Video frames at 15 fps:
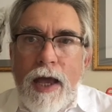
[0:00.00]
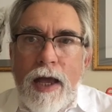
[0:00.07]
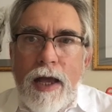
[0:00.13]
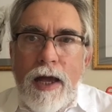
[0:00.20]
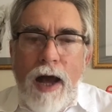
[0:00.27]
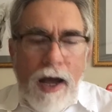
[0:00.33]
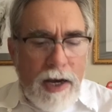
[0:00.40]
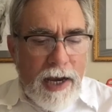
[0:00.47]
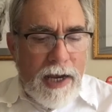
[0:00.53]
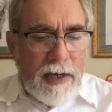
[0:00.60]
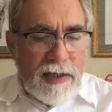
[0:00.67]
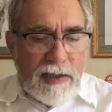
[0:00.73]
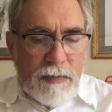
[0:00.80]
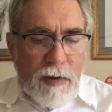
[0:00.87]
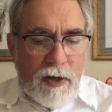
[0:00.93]
God had a
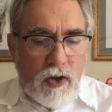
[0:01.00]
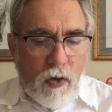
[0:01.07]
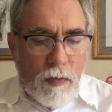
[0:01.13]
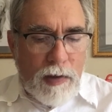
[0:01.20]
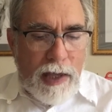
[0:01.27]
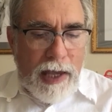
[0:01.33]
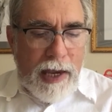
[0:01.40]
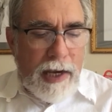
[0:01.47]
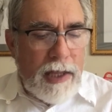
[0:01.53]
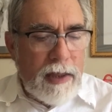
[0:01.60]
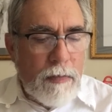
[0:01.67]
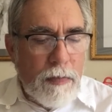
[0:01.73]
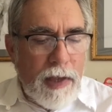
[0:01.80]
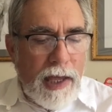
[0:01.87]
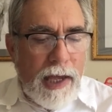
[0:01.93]
special plan, and the
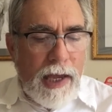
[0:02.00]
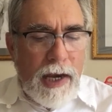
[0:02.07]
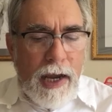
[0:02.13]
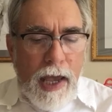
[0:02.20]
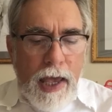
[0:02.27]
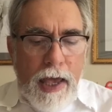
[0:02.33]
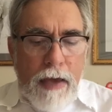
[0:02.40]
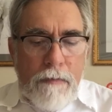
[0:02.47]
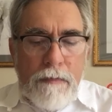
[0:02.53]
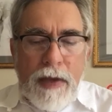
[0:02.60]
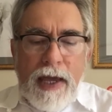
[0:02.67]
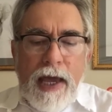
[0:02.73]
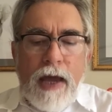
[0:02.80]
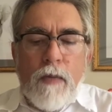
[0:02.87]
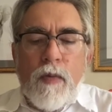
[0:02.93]
plan
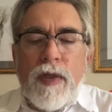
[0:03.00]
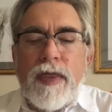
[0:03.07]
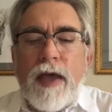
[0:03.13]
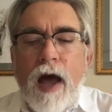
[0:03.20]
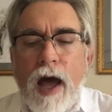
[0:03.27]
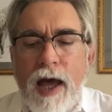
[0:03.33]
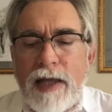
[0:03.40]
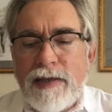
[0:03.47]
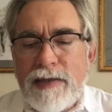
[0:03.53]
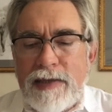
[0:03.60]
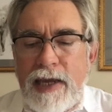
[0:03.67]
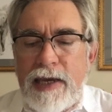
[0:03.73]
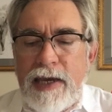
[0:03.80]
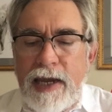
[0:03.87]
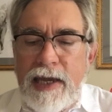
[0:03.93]
began with God
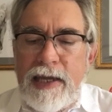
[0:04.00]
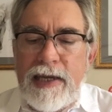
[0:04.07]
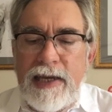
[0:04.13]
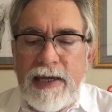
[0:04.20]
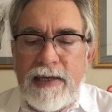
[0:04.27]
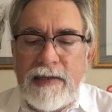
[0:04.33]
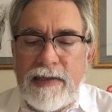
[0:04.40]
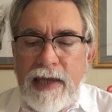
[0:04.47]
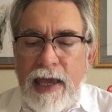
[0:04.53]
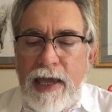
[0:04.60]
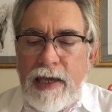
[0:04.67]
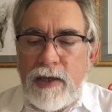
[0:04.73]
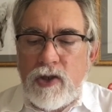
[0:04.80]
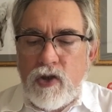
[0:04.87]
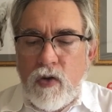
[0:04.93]
sending his
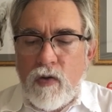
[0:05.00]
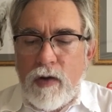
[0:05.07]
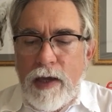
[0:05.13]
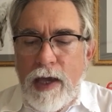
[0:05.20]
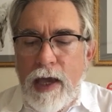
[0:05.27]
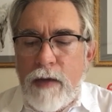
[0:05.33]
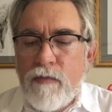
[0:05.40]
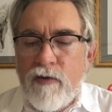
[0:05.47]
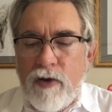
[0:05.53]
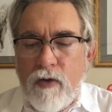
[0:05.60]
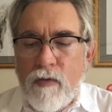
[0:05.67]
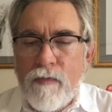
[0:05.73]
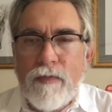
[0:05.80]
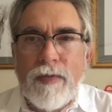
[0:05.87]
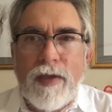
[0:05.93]
angel, Gabriel.
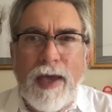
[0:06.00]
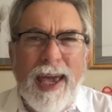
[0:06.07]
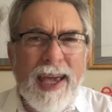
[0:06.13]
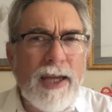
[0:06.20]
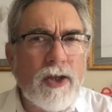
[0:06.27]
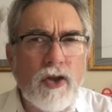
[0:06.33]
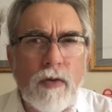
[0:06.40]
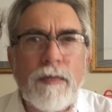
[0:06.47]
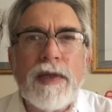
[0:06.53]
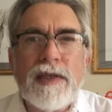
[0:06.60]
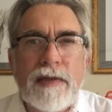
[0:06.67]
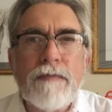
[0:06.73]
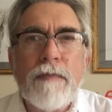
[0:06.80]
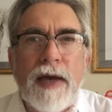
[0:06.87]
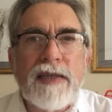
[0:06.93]
Angel
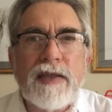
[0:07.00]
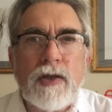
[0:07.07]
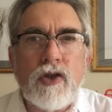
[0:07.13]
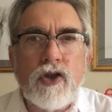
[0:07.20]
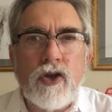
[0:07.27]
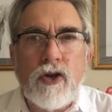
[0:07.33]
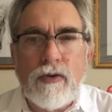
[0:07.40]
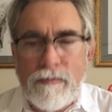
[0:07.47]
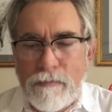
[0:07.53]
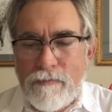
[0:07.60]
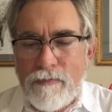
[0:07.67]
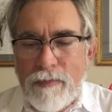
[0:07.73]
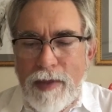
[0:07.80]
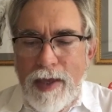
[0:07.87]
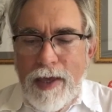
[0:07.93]
means messenger.
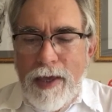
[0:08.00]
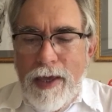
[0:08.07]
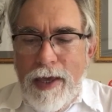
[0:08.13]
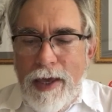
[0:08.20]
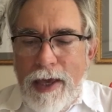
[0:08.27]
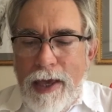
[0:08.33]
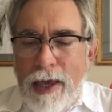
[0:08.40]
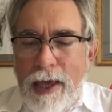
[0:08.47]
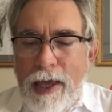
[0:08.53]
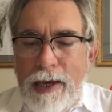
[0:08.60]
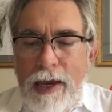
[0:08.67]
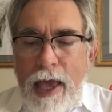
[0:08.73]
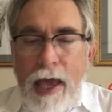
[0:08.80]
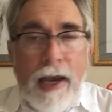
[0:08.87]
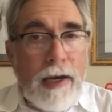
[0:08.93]

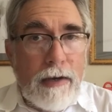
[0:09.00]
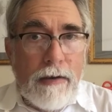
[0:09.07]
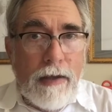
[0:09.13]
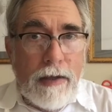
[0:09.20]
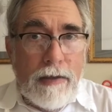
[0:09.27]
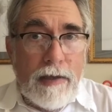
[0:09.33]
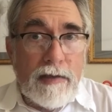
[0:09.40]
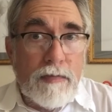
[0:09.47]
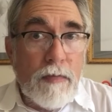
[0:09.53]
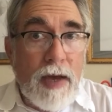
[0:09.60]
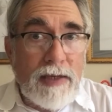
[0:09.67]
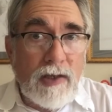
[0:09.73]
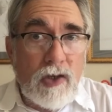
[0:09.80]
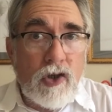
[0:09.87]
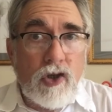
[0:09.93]
And this
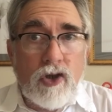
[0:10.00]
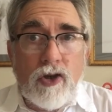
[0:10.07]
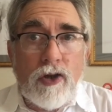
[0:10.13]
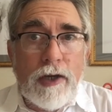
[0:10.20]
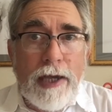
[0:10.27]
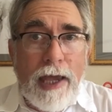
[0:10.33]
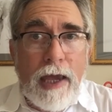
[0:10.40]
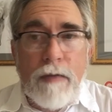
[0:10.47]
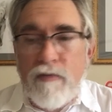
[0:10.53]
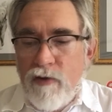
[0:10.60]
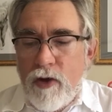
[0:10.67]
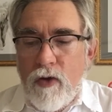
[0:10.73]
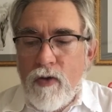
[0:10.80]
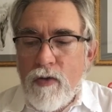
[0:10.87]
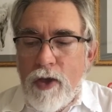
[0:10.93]
messenger,
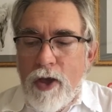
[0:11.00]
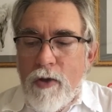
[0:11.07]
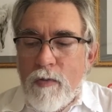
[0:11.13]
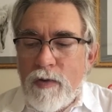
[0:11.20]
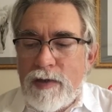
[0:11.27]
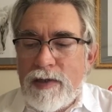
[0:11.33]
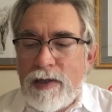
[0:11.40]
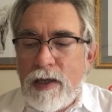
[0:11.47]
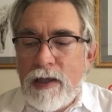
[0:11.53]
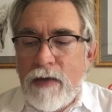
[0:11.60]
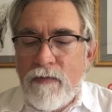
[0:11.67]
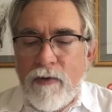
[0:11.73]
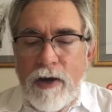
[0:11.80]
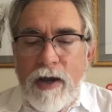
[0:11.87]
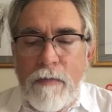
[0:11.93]
Gabriel, was
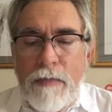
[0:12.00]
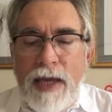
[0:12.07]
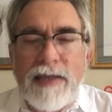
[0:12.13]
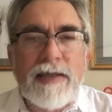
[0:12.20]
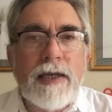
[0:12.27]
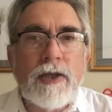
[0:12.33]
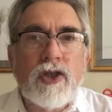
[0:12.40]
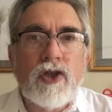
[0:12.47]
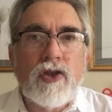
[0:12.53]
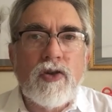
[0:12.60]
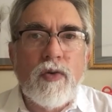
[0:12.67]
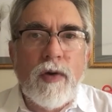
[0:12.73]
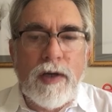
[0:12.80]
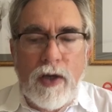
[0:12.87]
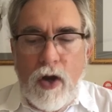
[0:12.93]
delivering a message
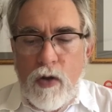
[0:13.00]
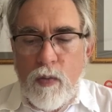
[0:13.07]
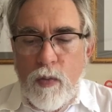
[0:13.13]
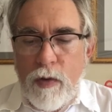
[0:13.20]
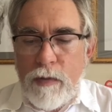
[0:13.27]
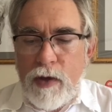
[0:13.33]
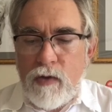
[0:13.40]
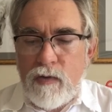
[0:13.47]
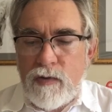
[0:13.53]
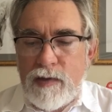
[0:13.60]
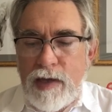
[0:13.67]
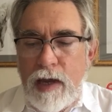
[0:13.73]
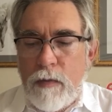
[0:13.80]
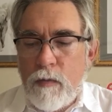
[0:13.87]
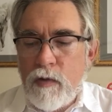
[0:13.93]
to a young woman whose
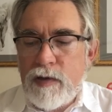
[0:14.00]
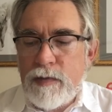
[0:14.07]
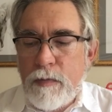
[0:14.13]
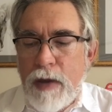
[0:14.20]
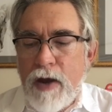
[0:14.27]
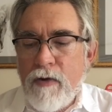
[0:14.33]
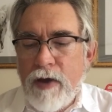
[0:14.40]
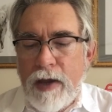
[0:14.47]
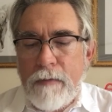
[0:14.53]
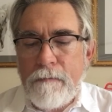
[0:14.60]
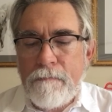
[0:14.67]
name was Mary.